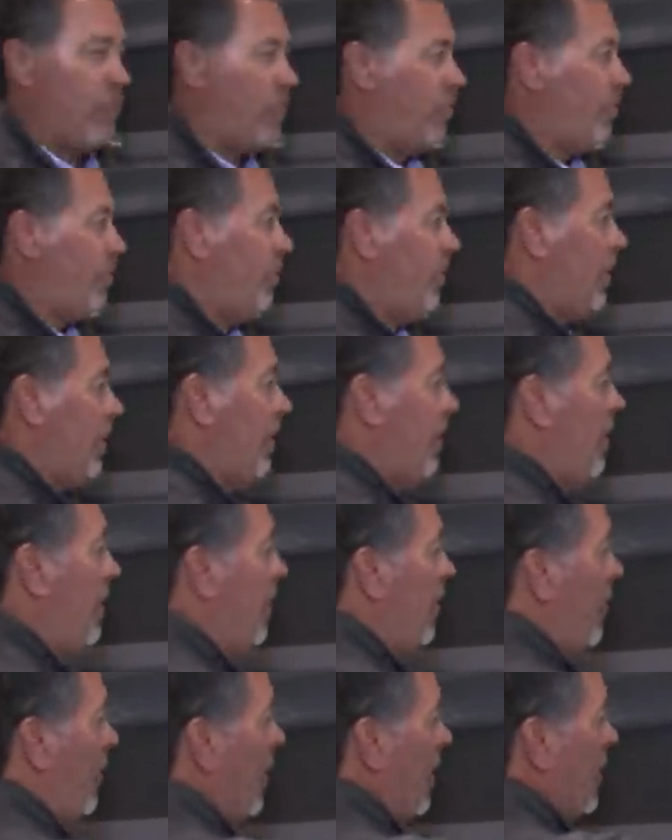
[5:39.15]
room.
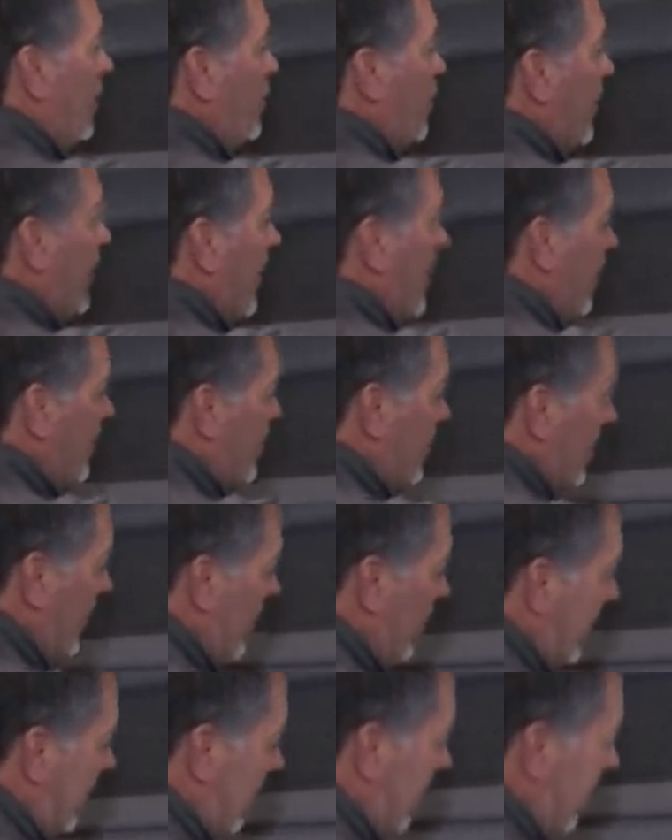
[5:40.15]
In your kitchen
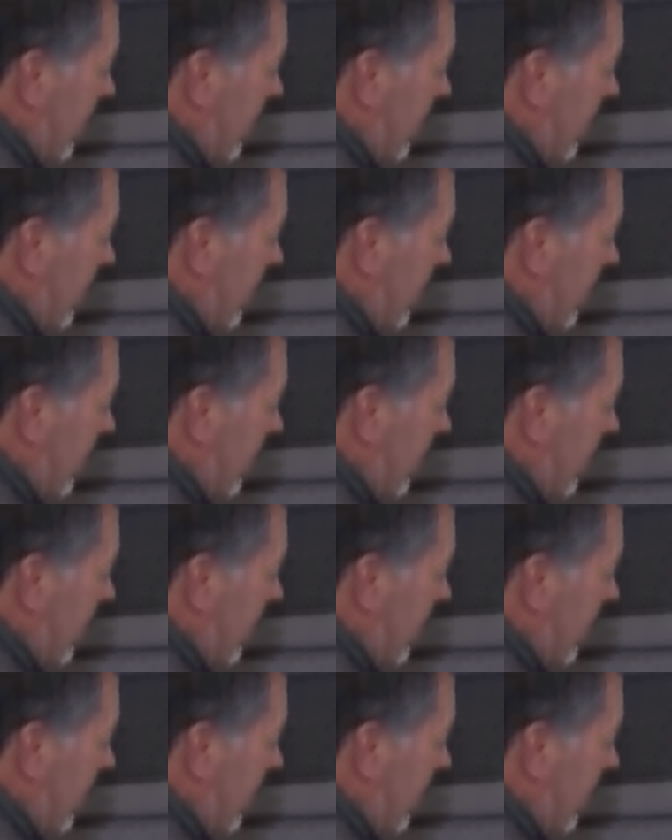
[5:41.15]
area